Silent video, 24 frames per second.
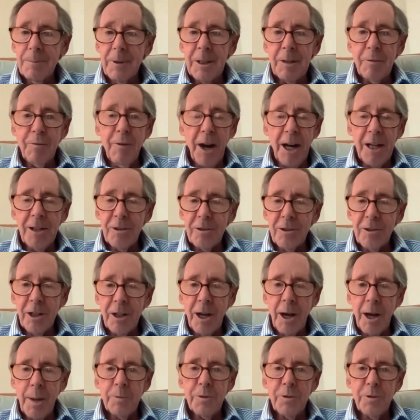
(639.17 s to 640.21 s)
advice that
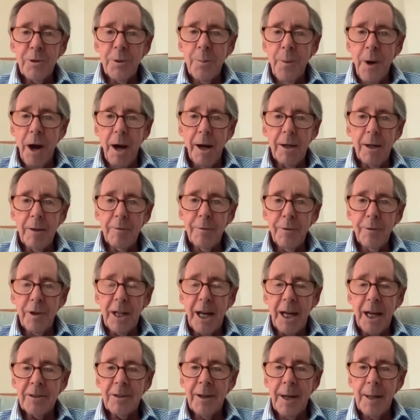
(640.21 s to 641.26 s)
comes to mind for
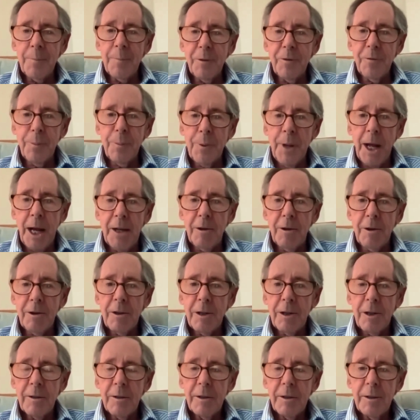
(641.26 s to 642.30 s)
that type of player?